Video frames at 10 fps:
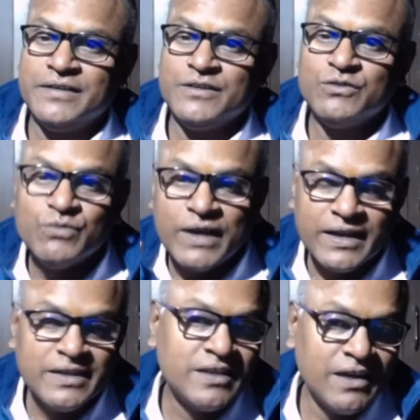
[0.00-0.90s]
do
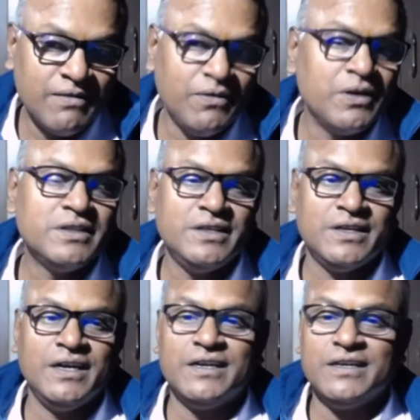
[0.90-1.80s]
anything for the
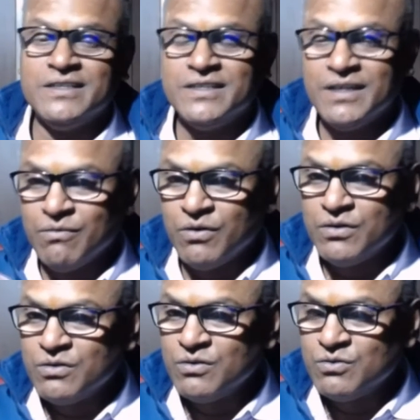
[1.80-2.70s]
country. They
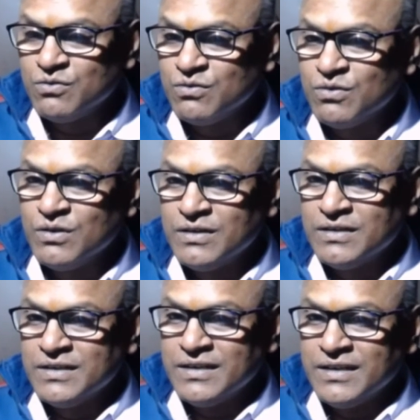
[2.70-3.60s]
want to do
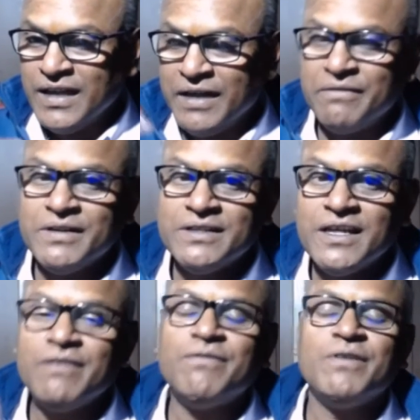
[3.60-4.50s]

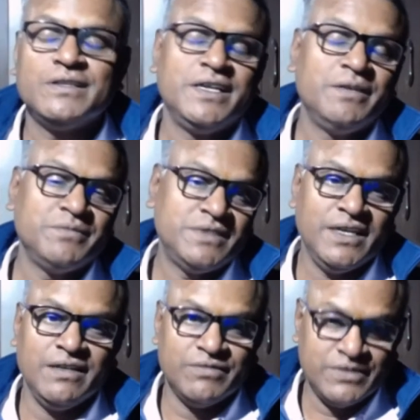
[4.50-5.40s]
everything for
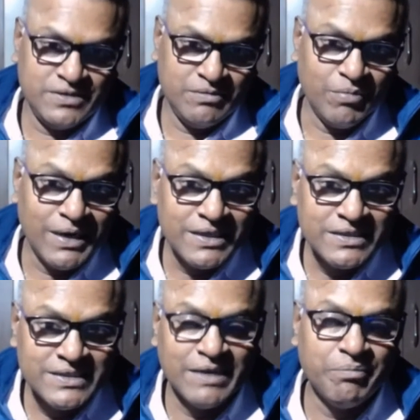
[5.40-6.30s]
themselves. But
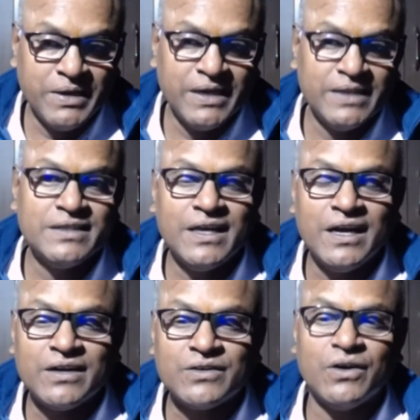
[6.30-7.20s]
in Japan, they
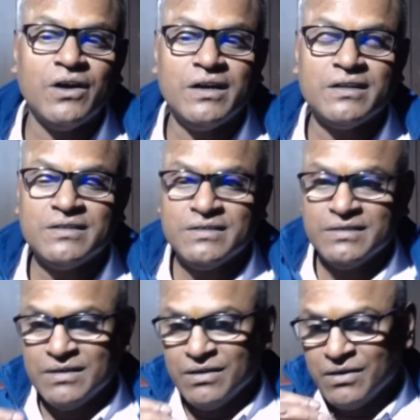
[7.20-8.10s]
are taught
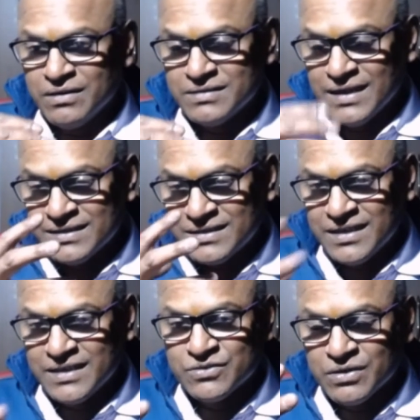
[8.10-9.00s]
that
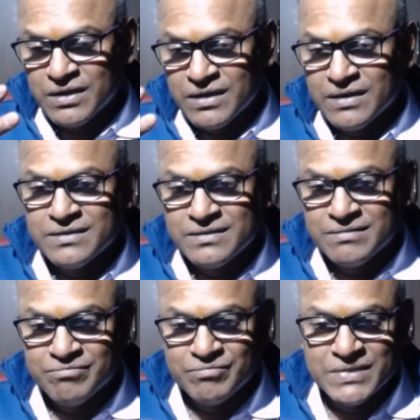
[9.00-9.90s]
they should,
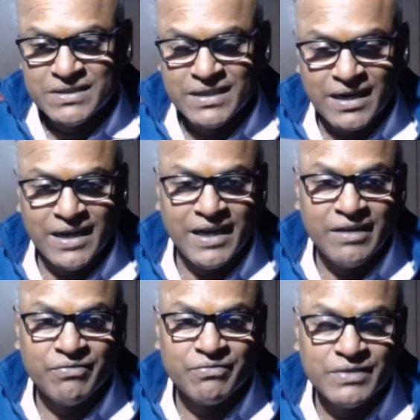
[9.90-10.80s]
their
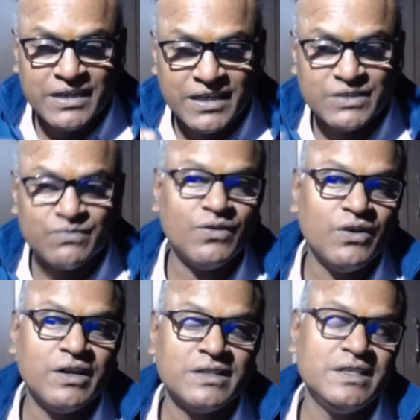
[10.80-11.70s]
life is
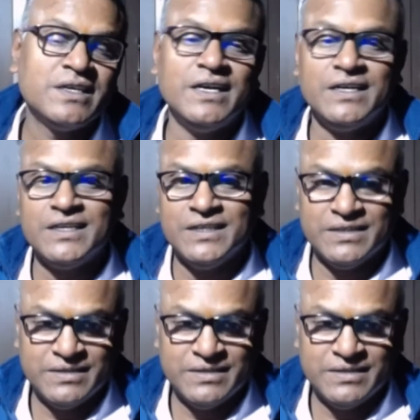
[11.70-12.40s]
for the country.